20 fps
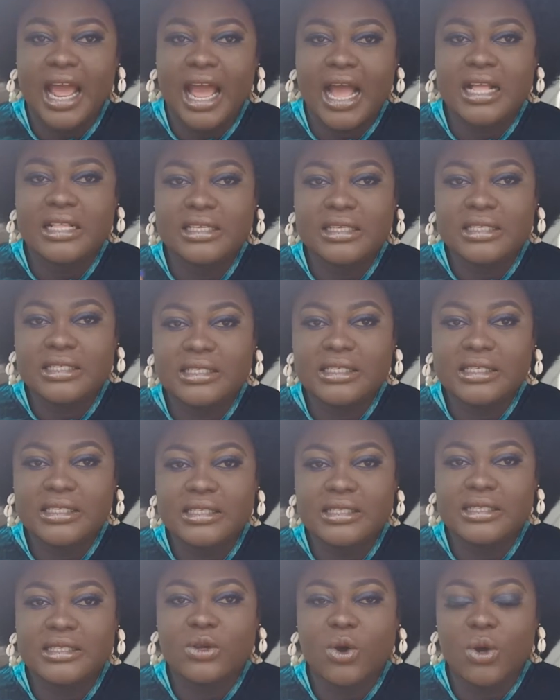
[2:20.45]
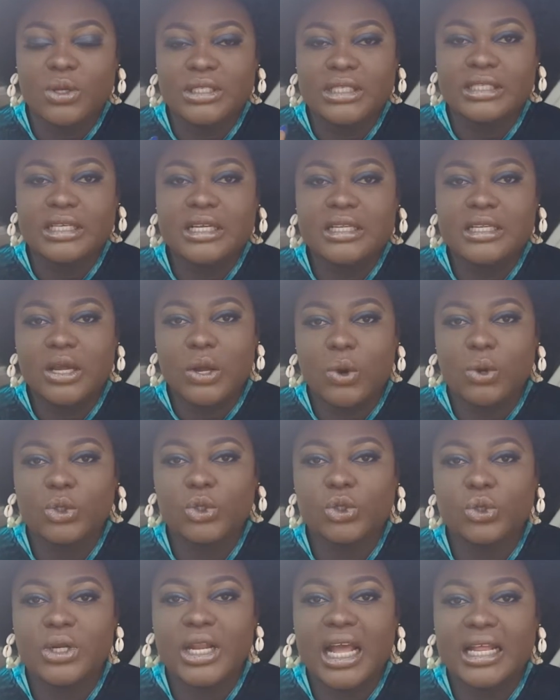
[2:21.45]
and insist on seeing the
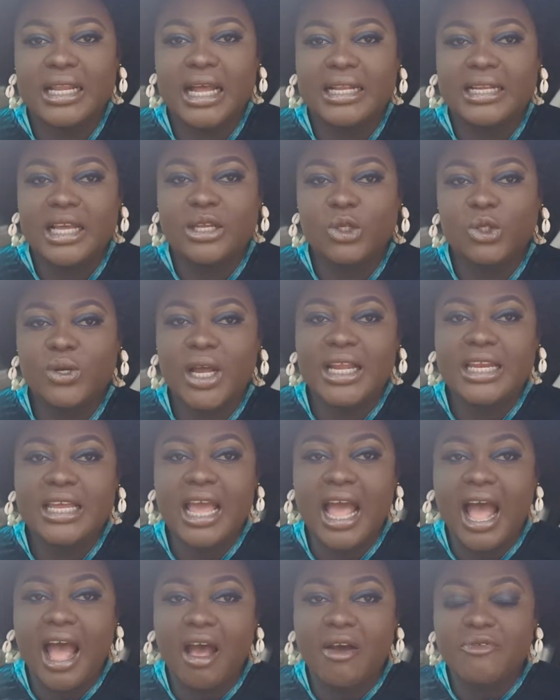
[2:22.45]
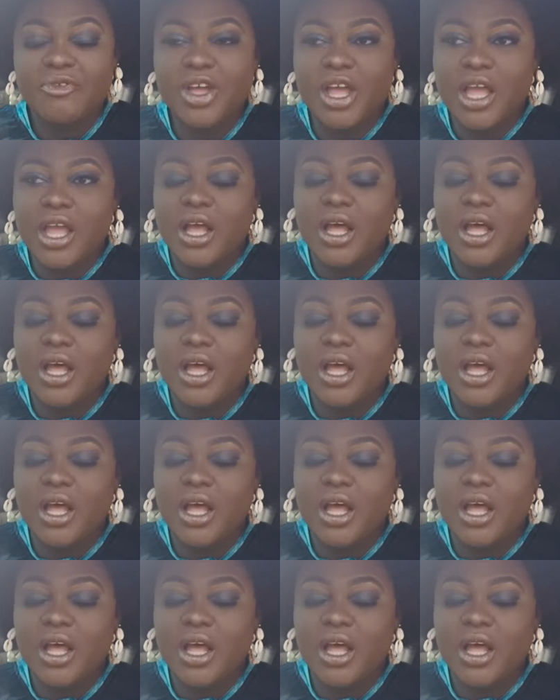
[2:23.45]
controller, that they usually have